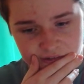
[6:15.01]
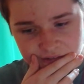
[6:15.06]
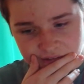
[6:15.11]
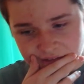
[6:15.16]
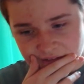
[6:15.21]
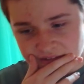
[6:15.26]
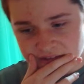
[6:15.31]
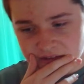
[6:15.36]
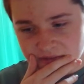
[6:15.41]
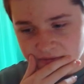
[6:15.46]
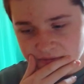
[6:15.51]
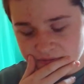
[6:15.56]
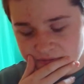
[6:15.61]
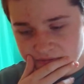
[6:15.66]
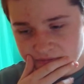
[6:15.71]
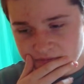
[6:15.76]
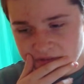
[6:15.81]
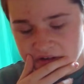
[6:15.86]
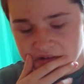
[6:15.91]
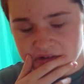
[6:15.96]
I did
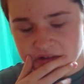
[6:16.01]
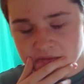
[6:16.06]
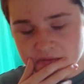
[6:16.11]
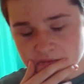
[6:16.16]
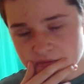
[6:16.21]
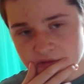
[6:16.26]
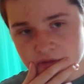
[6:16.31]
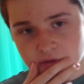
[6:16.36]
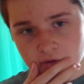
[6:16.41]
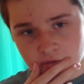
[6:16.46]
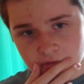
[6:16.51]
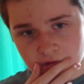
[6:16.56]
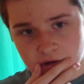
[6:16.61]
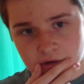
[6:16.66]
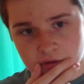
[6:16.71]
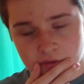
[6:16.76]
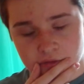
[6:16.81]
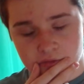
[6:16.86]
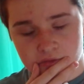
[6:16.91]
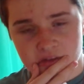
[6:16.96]
very
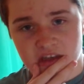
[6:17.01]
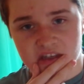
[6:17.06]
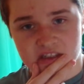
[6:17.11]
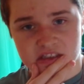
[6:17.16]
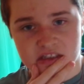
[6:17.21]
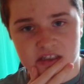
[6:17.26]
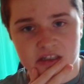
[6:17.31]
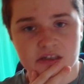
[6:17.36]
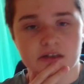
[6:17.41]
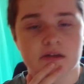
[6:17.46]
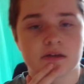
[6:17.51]
thorough testing.